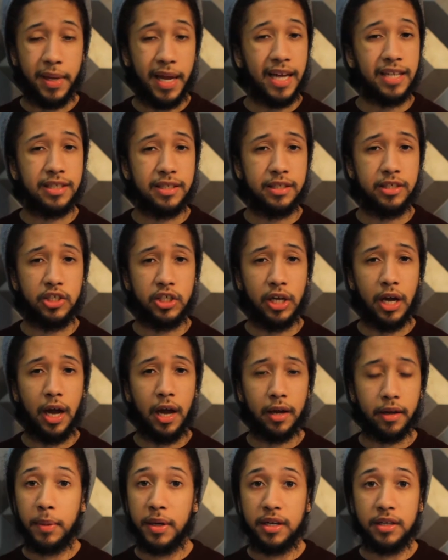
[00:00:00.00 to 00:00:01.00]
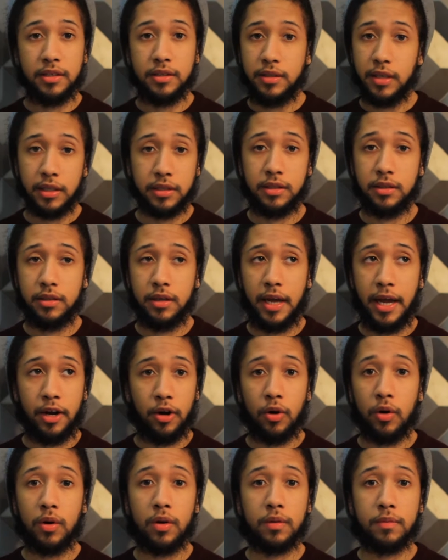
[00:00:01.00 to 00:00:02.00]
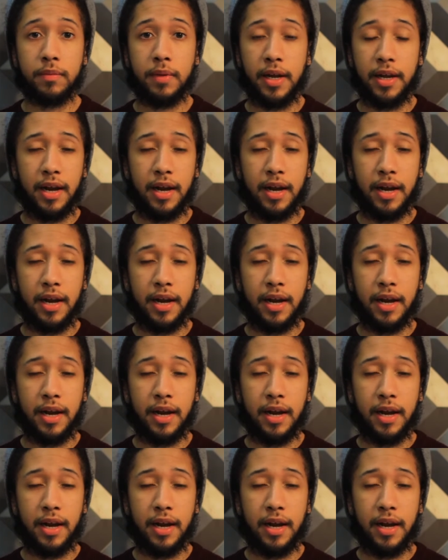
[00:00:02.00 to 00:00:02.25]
bad CGI, but it doesn't at all.